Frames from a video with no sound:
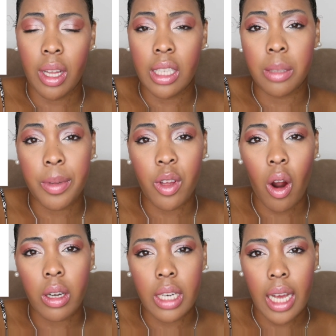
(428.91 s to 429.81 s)
Elizabeth
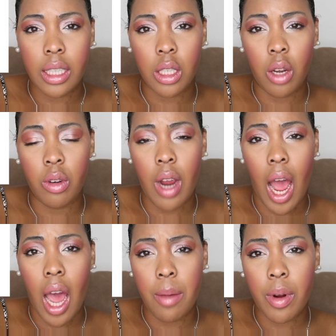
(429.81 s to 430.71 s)
Arden has a toner.
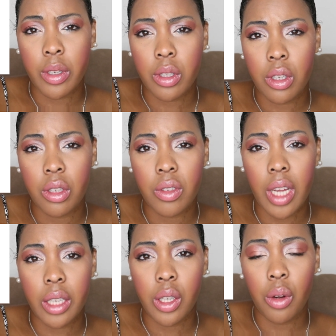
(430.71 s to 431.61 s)
I personally use
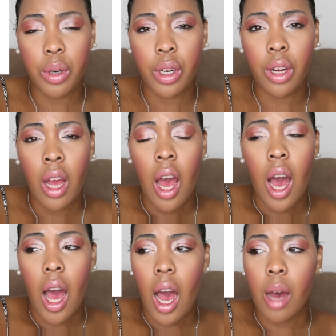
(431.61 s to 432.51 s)
that toner.
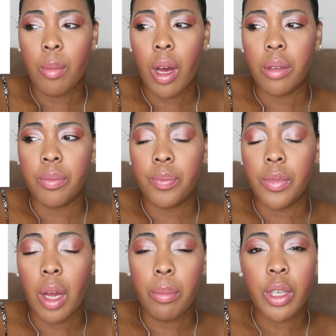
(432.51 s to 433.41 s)
Um,
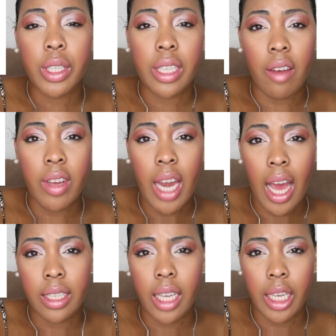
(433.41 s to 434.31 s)
number seven
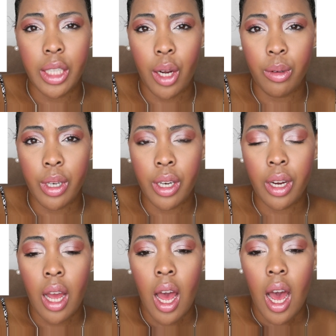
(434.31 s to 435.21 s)
has a
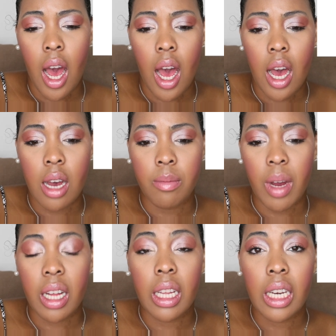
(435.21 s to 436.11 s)
toner. Um,
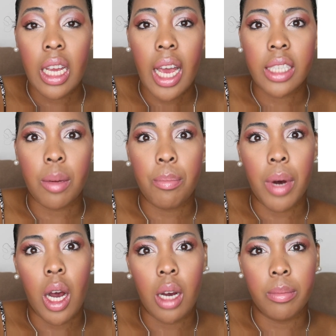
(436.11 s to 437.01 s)
Clinique has a
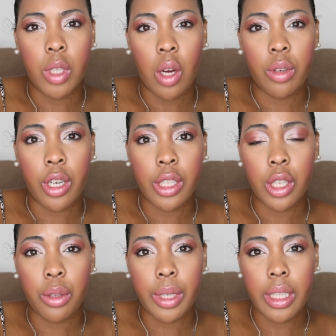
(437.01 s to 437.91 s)
balm toner. It's
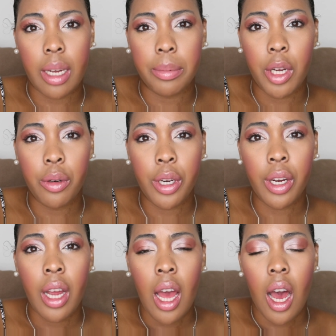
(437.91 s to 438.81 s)
a three step toner.